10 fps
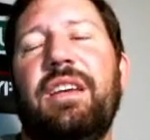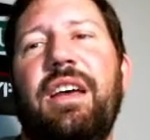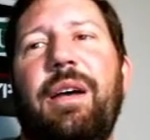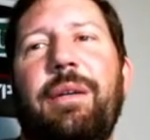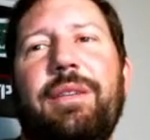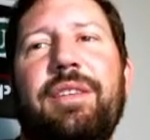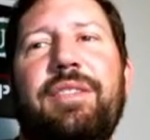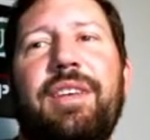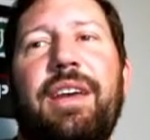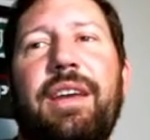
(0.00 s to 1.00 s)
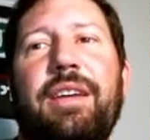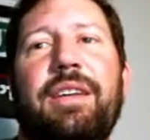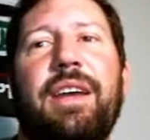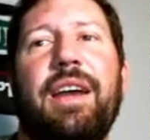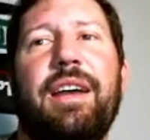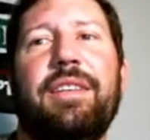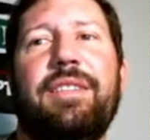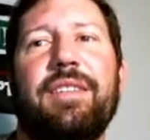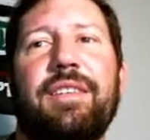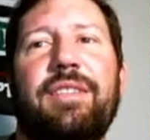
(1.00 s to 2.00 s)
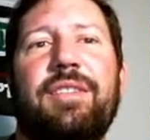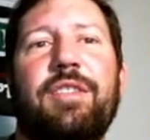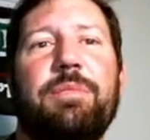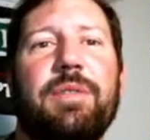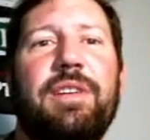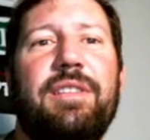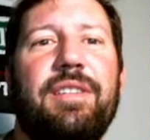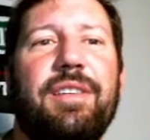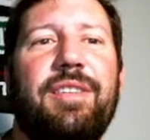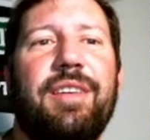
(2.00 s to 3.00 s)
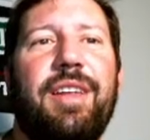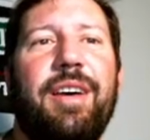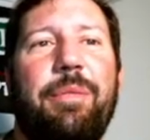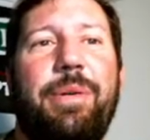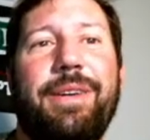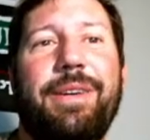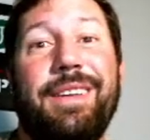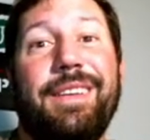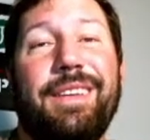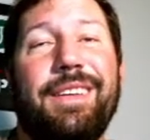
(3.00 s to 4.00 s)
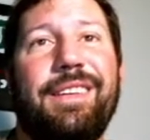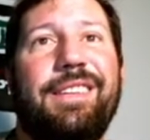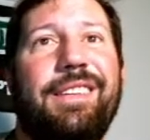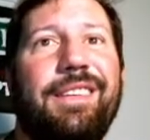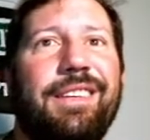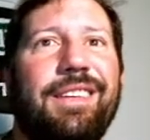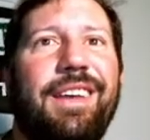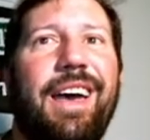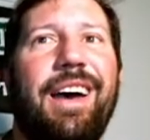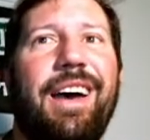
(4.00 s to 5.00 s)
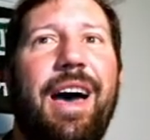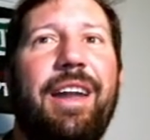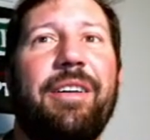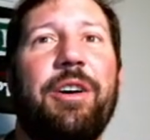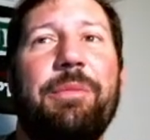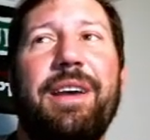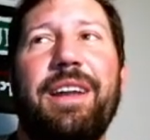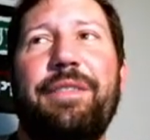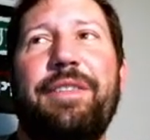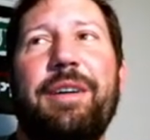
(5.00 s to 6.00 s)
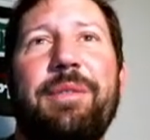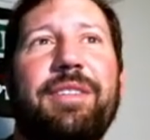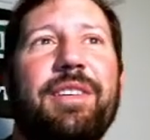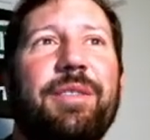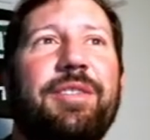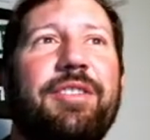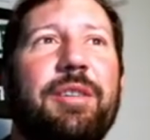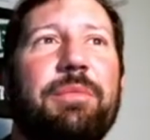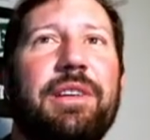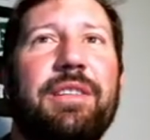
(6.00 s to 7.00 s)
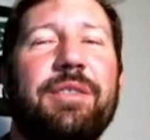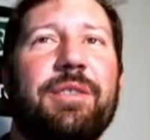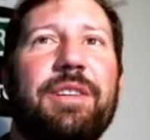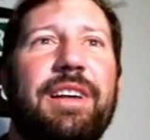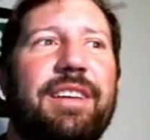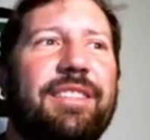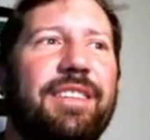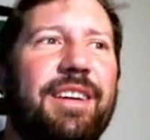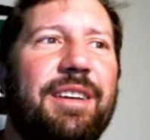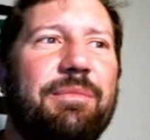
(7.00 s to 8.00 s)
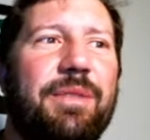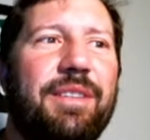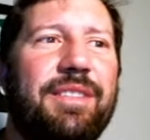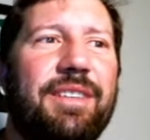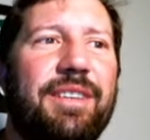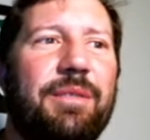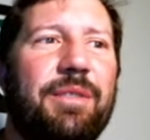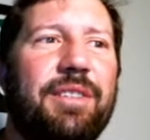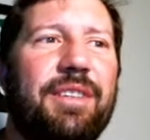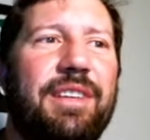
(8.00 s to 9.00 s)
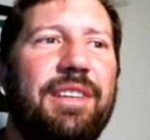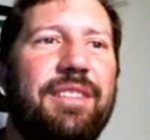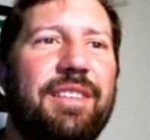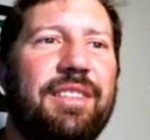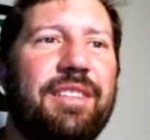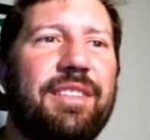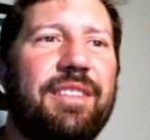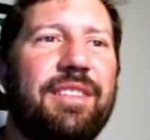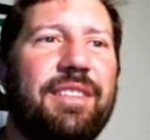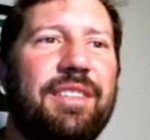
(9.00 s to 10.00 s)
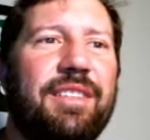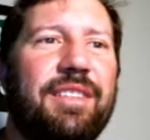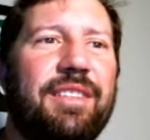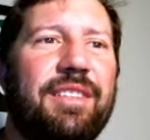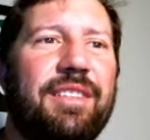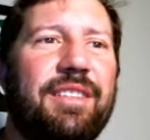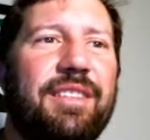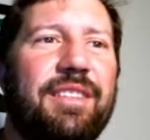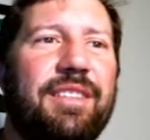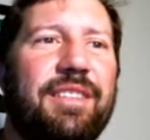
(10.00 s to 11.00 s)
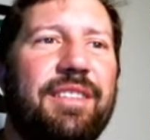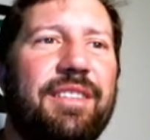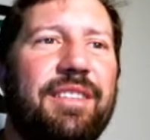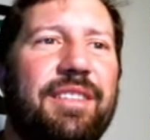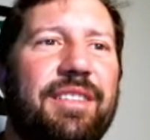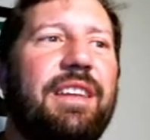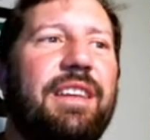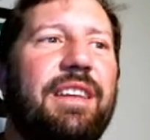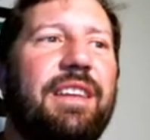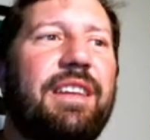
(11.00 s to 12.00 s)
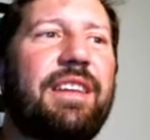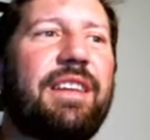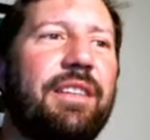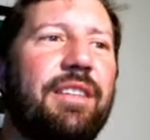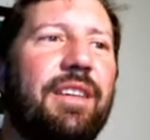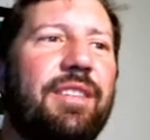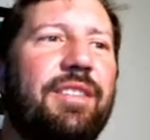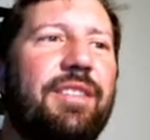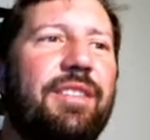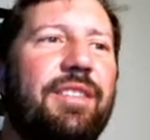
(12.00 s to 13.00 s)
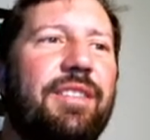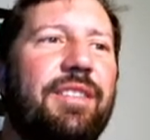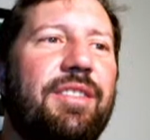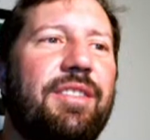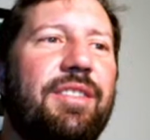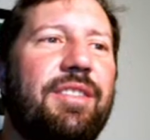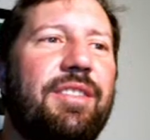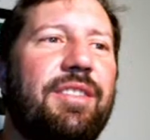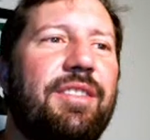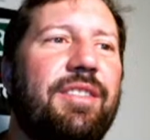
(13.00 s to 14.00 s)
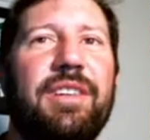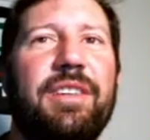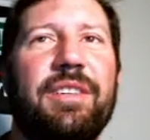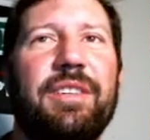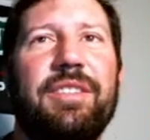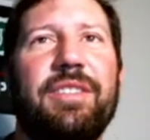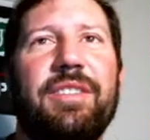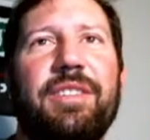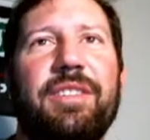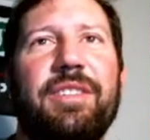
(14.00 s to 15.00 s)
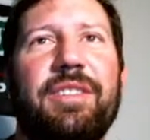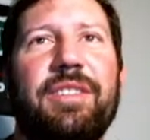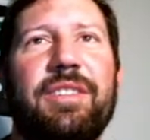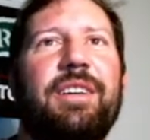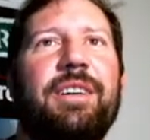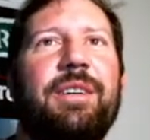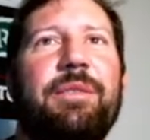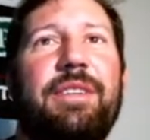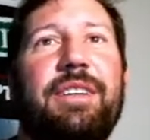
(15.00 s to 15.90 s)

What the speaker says: And they say, it's super easy to set up. I don't know, man. I found myself stumbling through it last night, but it wasn't the easiest thing for me to do. But then again, I'm not a super technical person either. So, I